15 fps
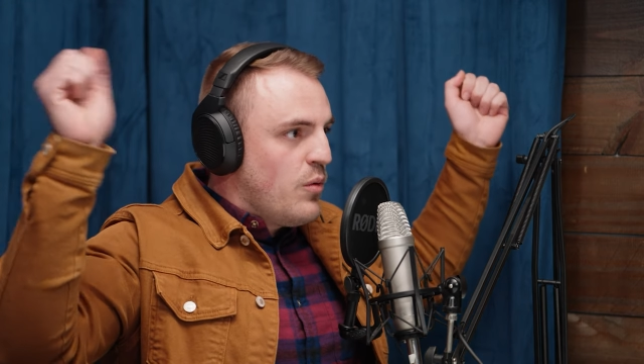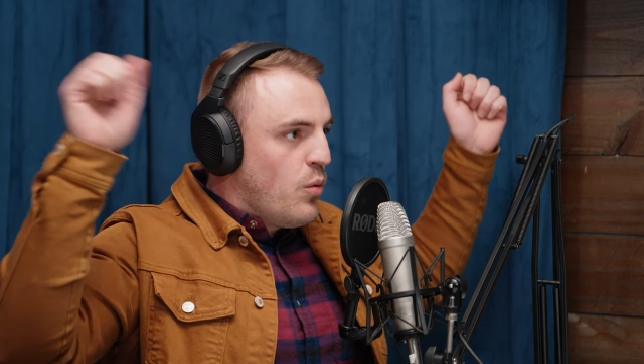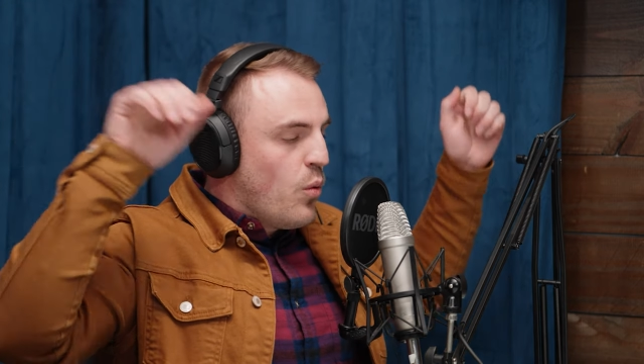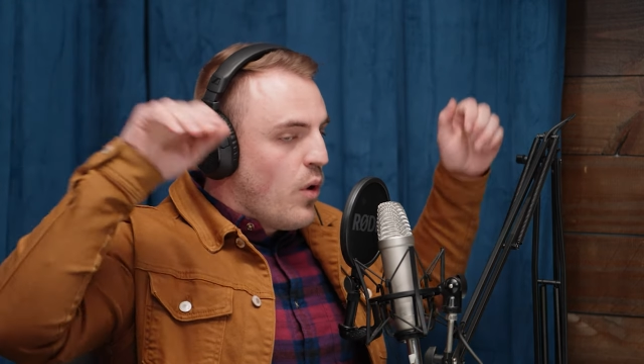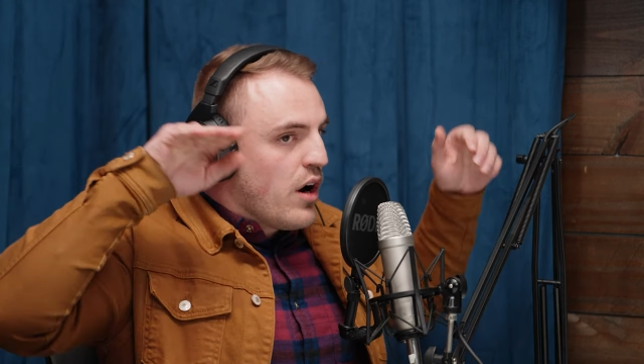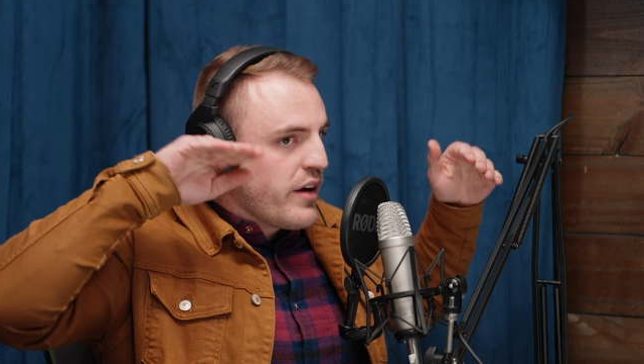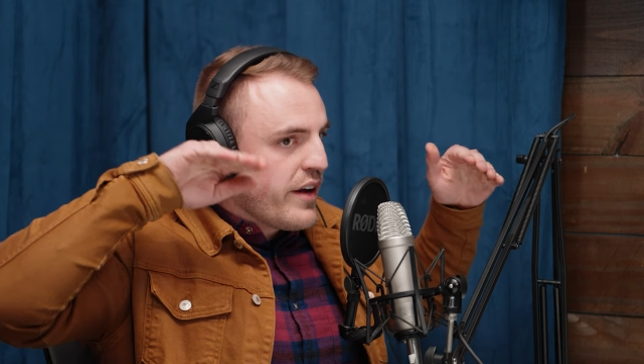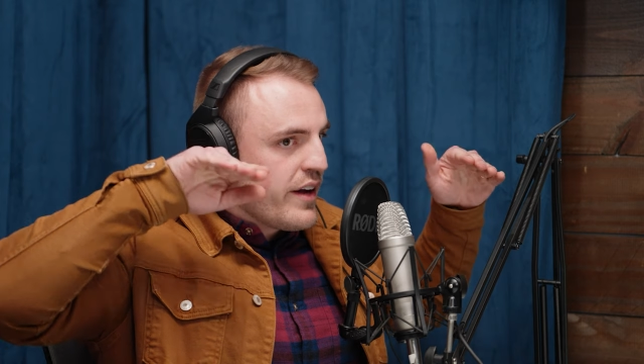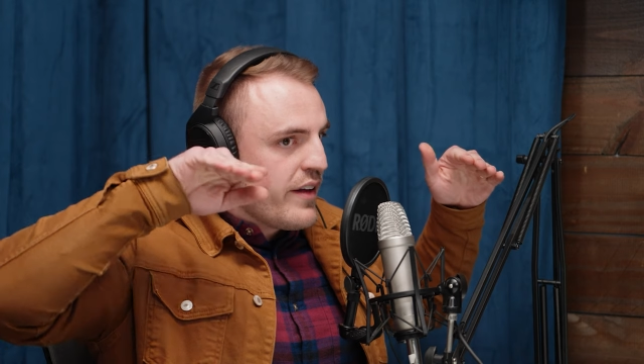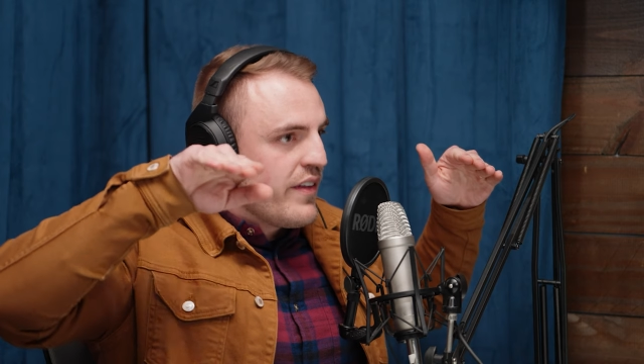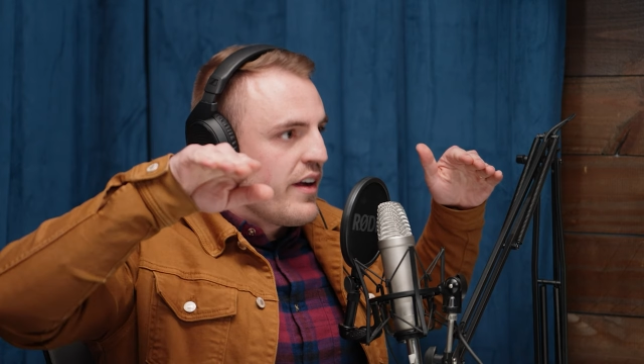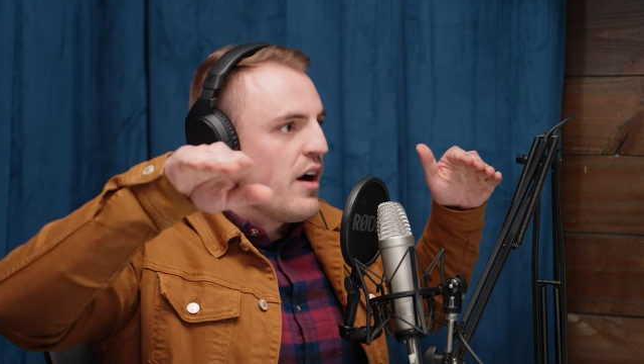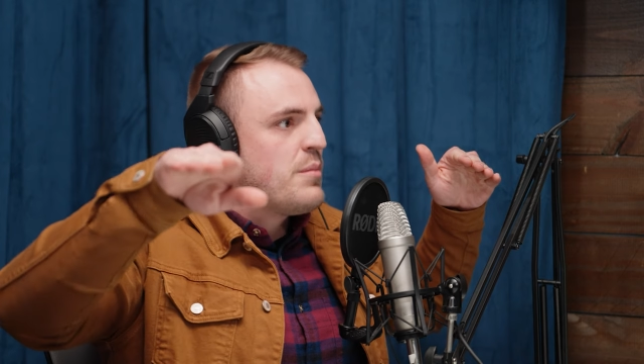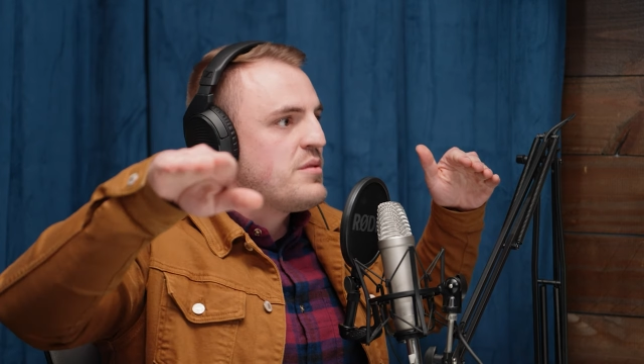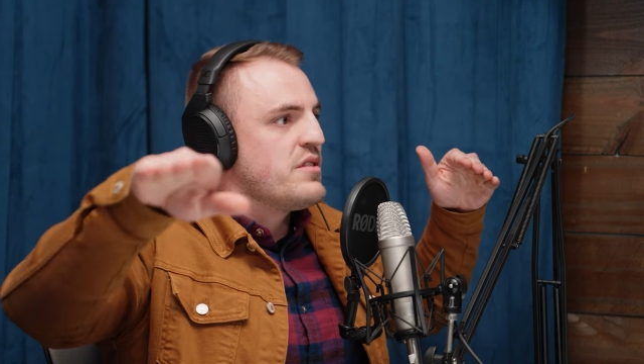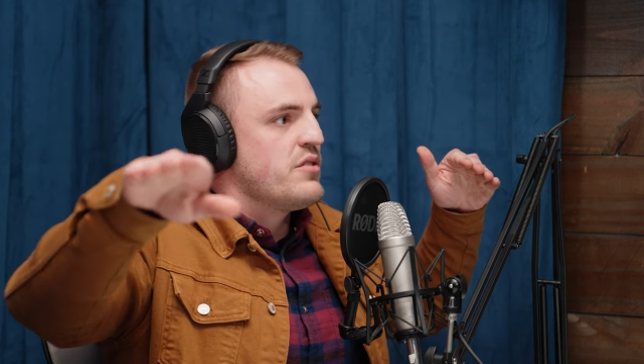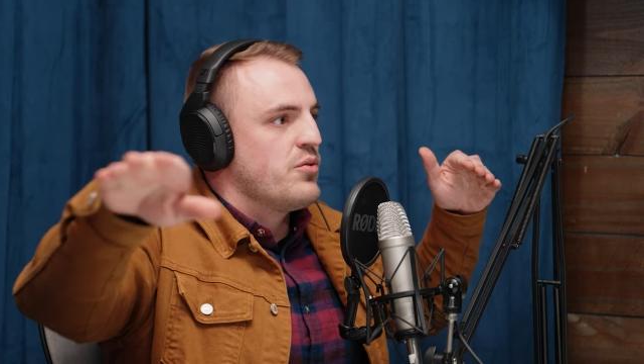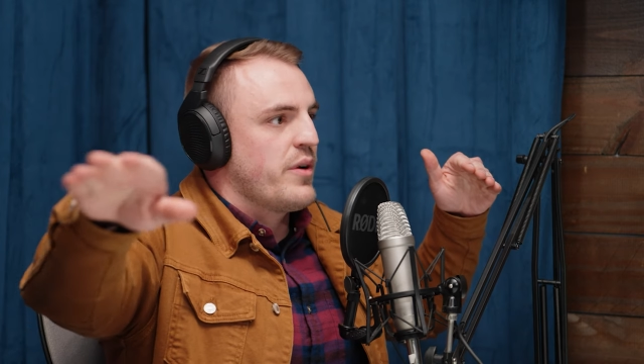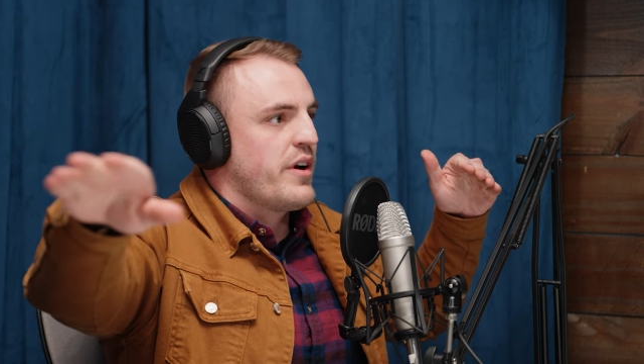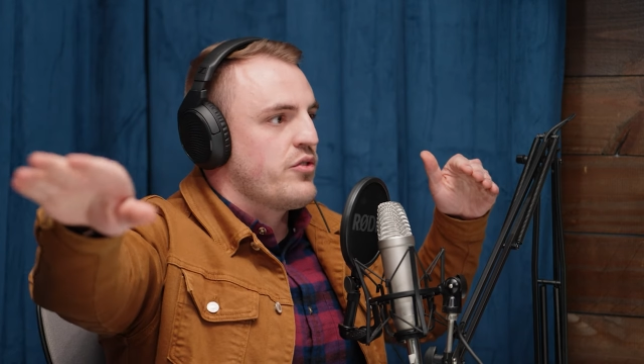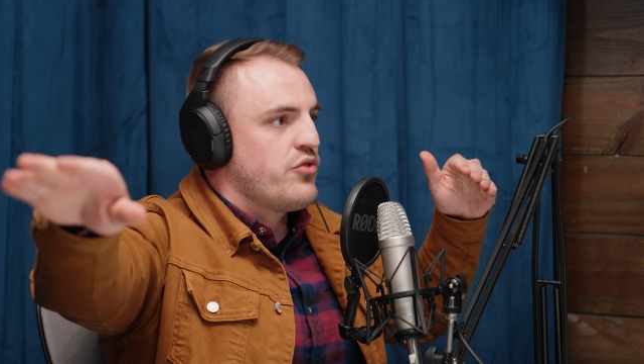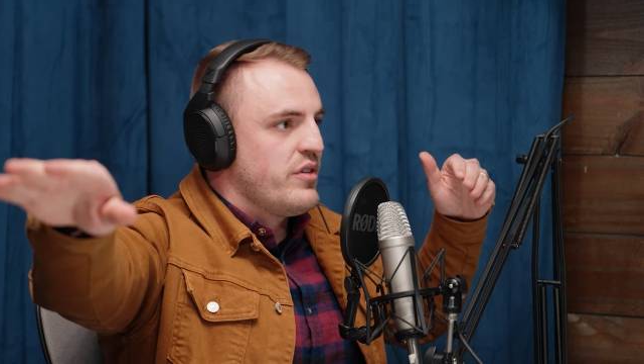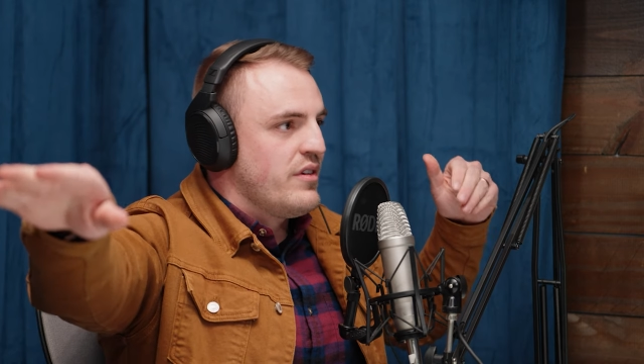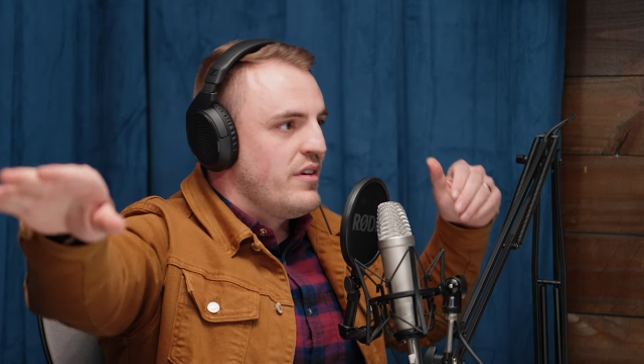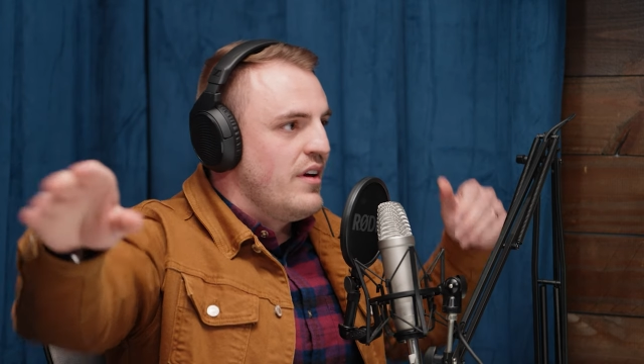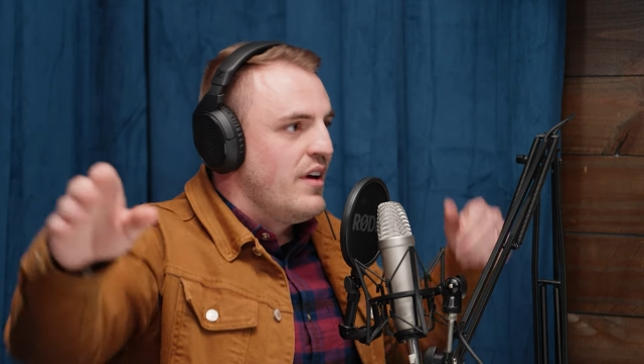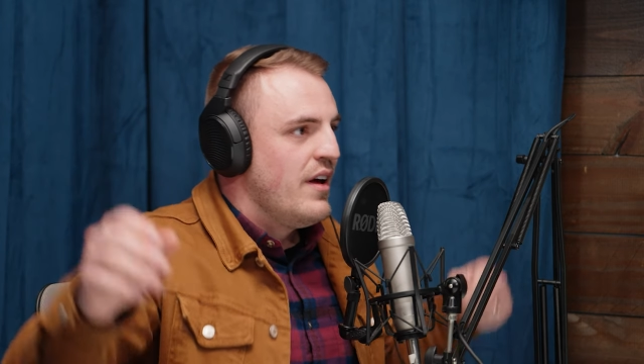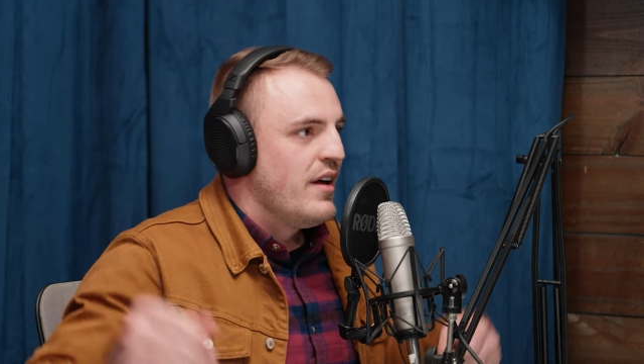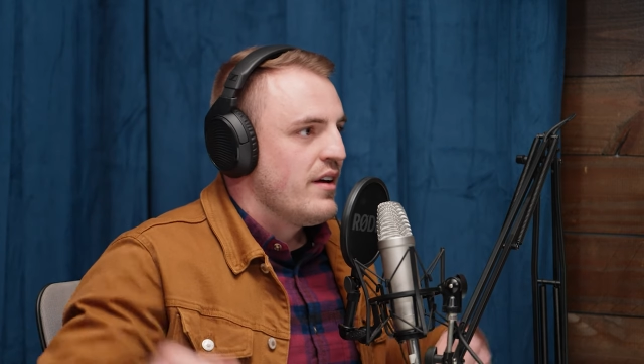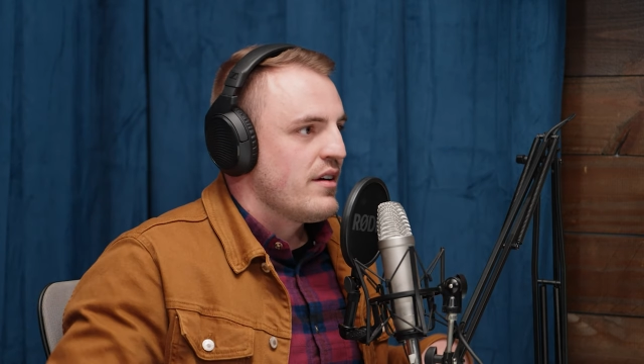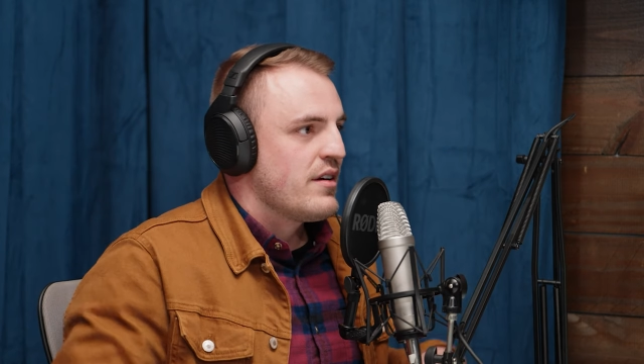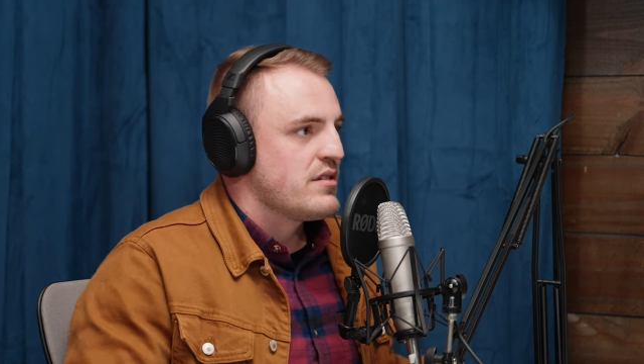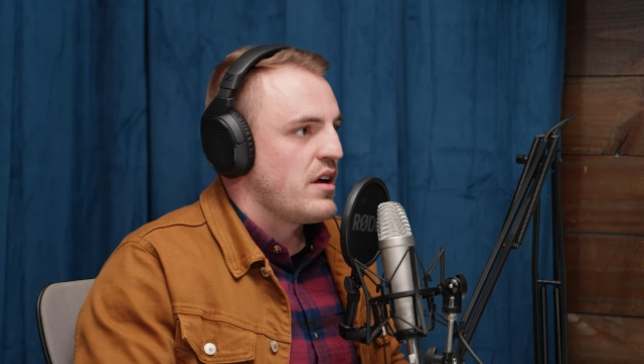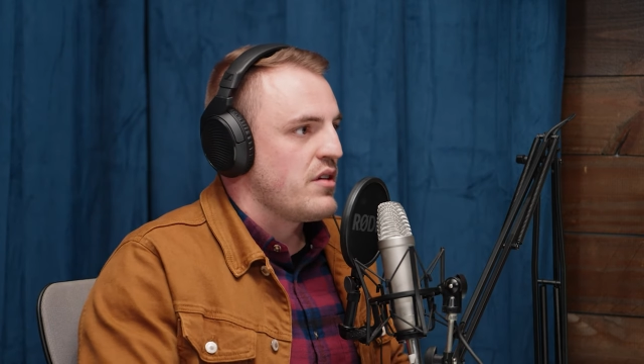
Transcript: walking in the opposite direction because mm.